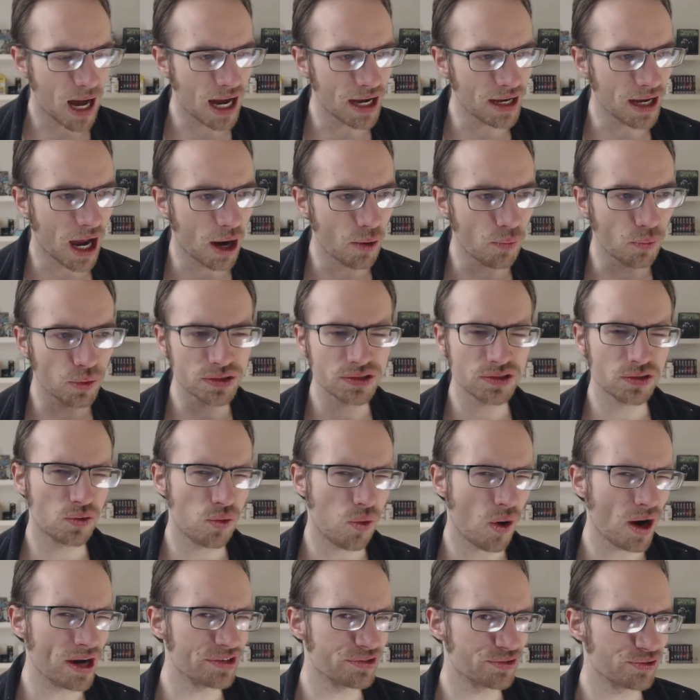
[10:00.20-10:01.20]
I, I wasn't
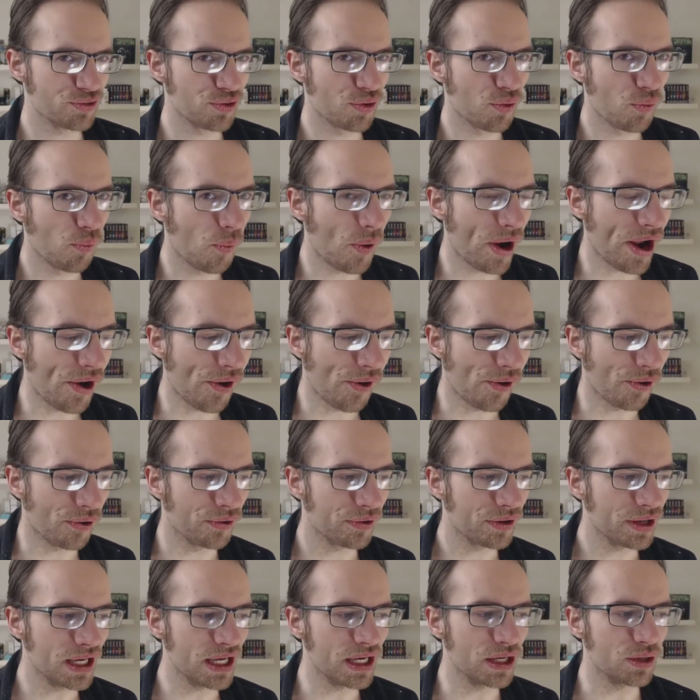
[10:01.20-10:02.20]
quite sure
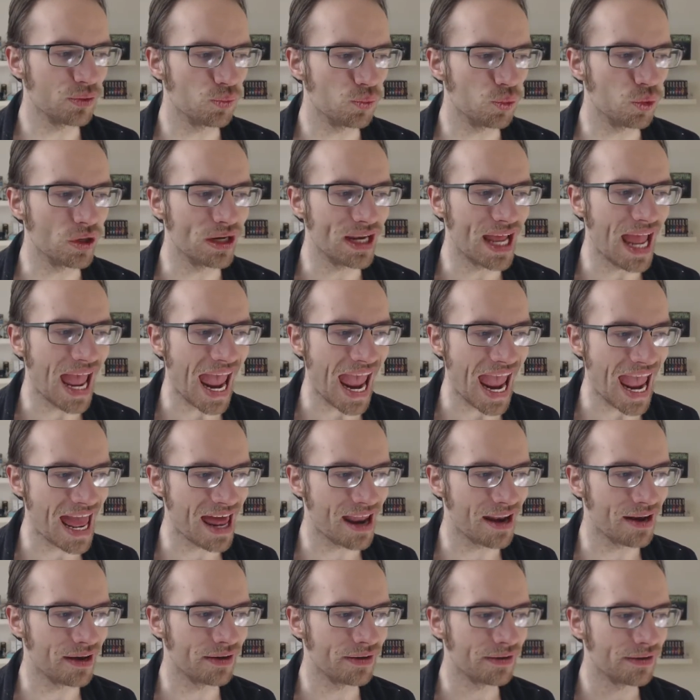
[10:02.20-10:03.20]
where it would
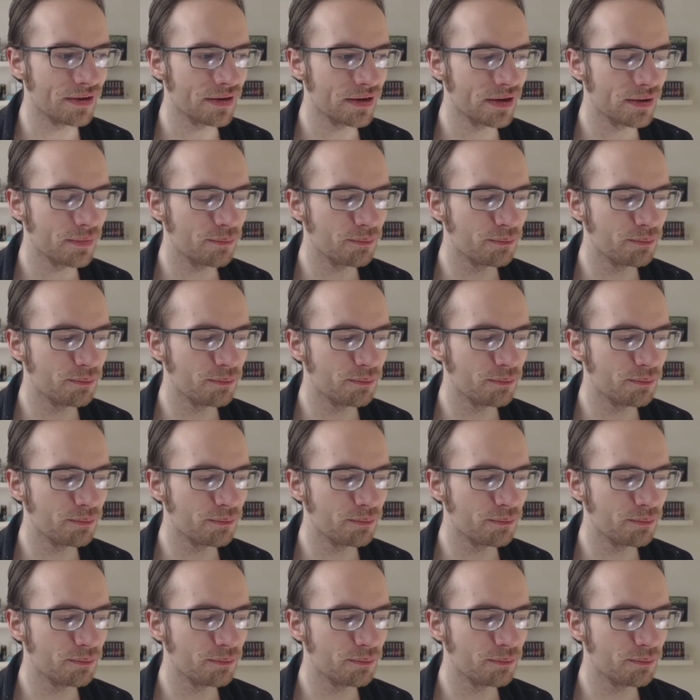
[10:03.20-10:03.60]
end,